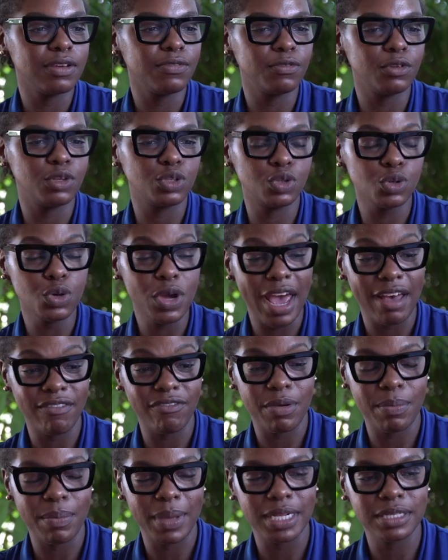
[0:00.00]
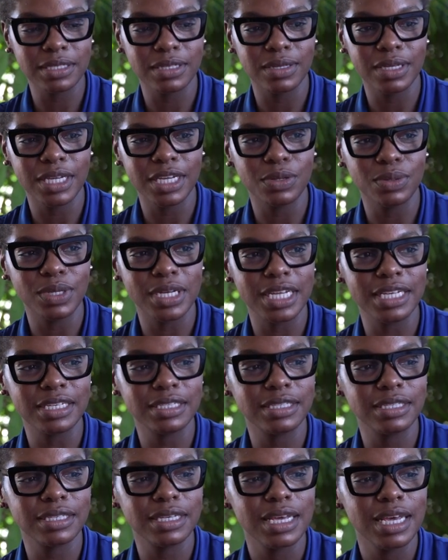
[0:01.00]
if you do have a mental
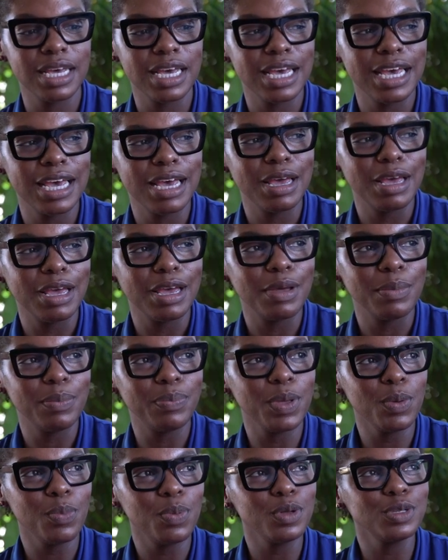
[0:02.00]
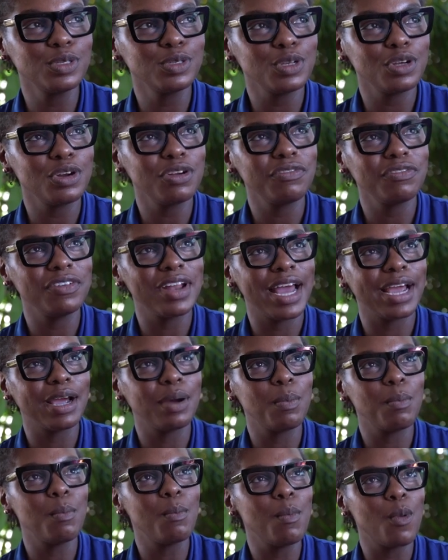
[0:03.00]
illness, people sort of
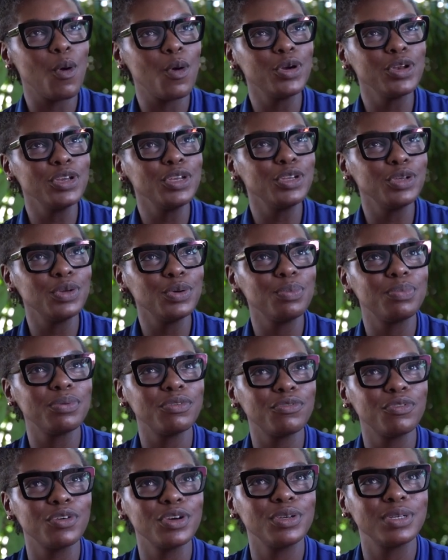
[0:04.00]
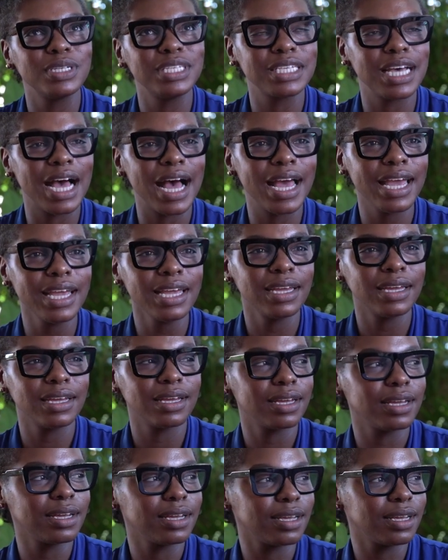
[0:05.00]
like mourn you before you die.
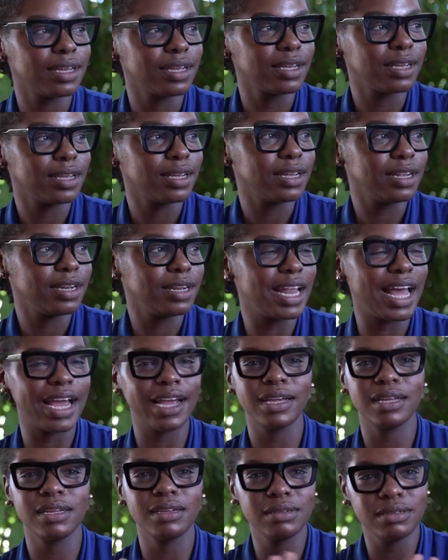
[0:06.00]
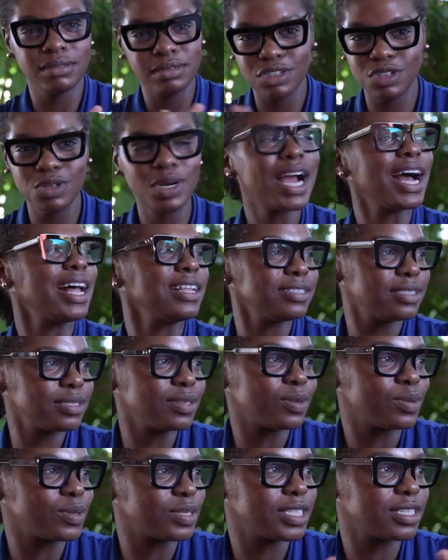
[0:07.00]
Like you
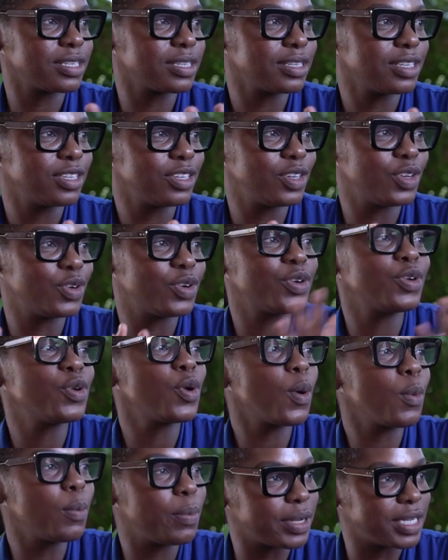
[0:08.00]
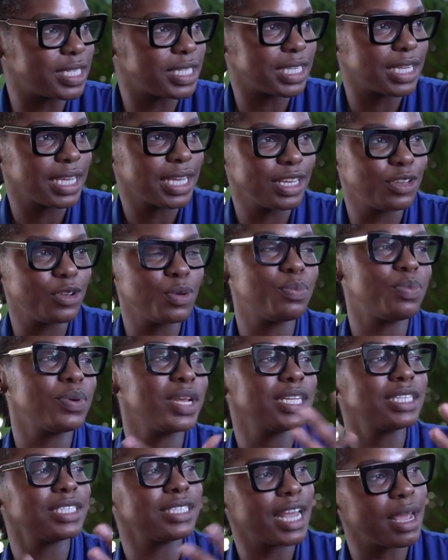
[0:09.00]
cancelled. You're yeah. nobody. You yeah.
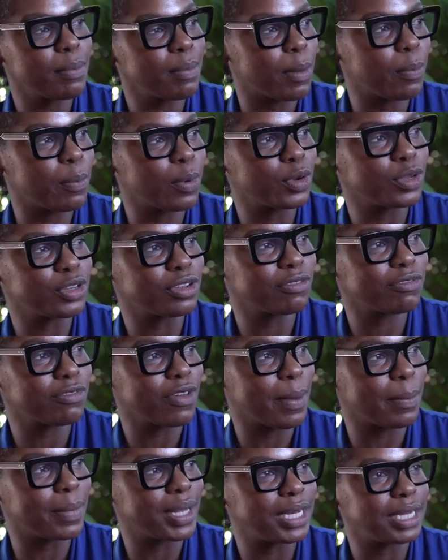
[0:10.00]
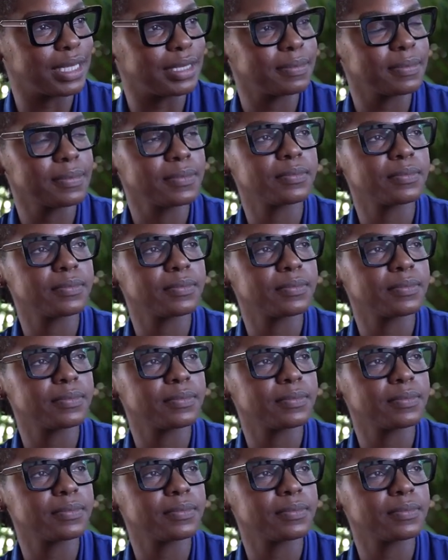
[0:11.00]
bring shame upon your family.